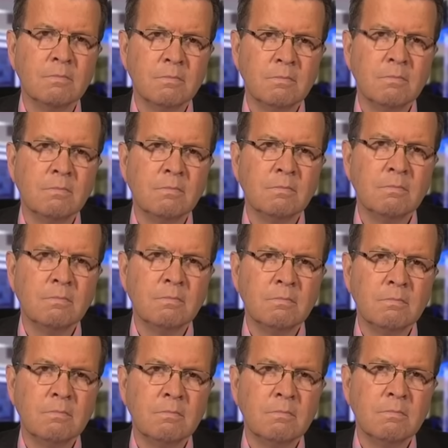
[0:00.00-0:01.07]

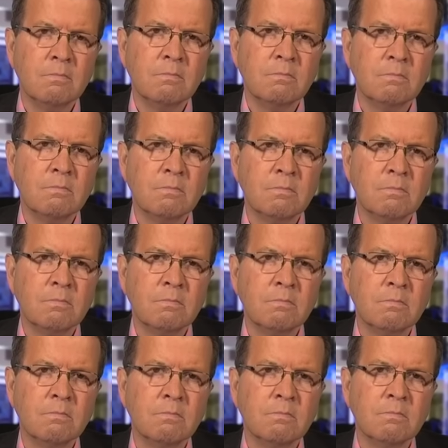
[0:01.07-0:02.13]

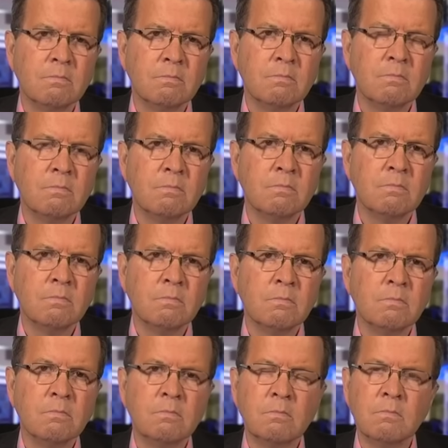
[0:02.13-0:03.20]

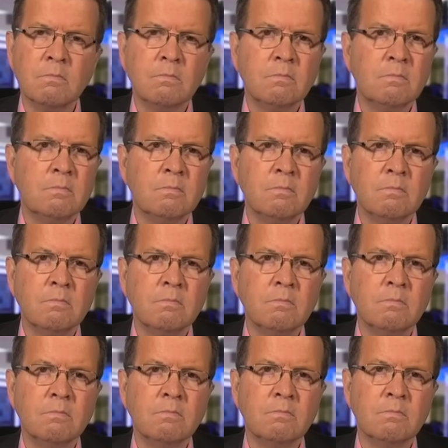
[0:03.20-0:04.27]

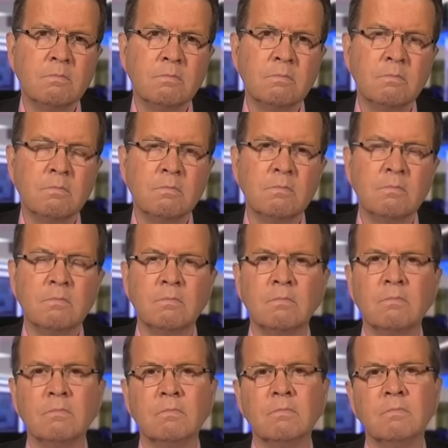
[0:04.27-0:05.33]

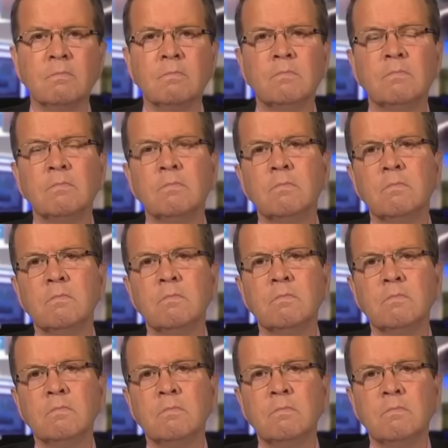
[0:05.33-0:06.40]

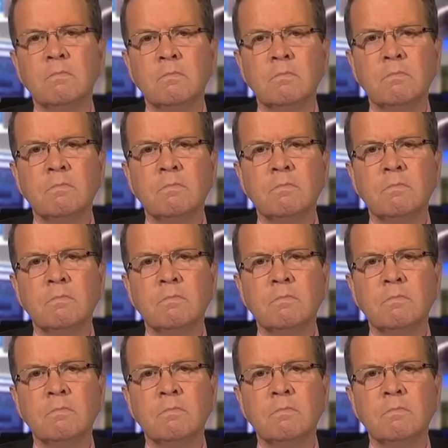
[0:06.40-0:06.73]
No words are spoken by the person on screen.